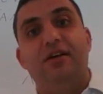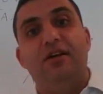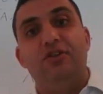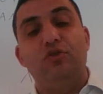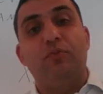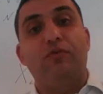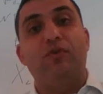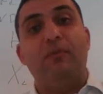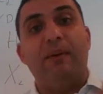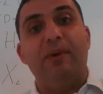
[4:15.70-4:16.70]
to
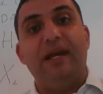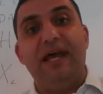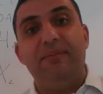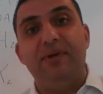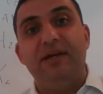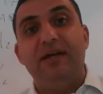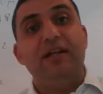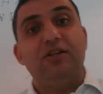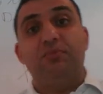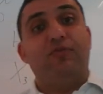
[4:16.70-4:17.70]
perform our lab,
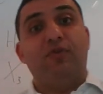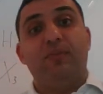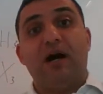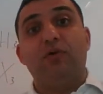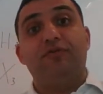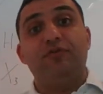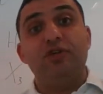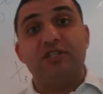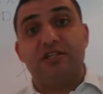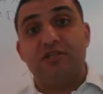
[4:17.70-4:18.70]
to perform our
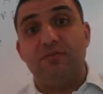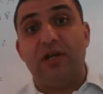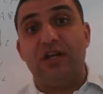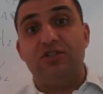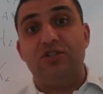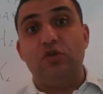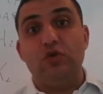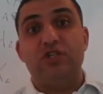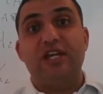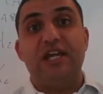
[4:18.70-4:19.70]
future simulation
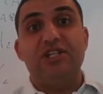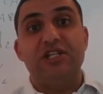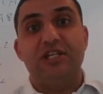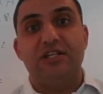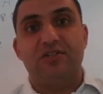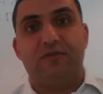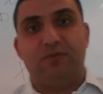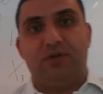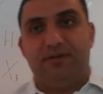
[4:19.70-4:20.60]
using engineering software.